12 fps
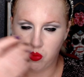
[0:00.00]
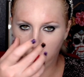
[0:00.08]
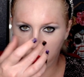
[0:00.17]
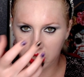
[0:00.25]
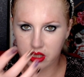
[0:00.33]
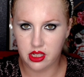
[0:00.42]

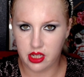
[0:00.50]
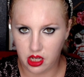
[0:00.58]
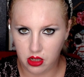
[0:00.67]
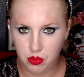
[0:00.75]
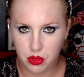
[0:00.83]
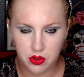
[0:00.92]
build it
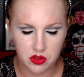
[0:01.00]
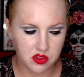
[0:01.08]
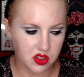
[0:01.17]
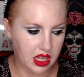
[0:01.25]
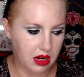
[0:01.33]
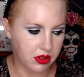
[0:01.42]
up
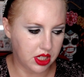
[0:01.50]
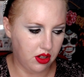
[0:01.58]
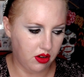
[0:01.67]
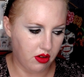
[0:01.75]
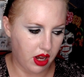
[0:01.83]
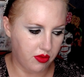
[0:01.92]
so that way you
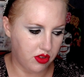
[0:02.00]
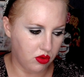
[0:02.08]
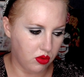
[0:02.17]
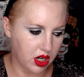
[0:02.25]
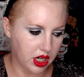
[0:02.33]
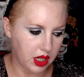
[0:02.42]
don't have to
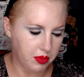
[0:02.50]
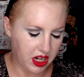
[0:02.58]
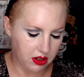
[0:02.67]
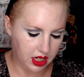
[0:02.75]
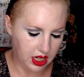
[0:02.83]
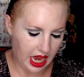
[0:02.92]
worry
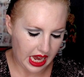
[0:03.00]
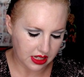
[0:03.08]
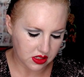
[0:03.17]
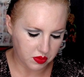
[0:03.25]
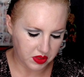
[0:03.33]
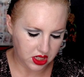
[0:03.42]
about it
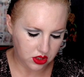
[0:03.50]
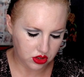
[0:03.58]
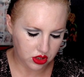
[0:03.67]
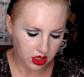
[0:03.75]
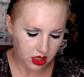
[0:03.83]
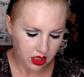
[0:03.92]
as
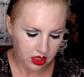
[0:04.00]
much.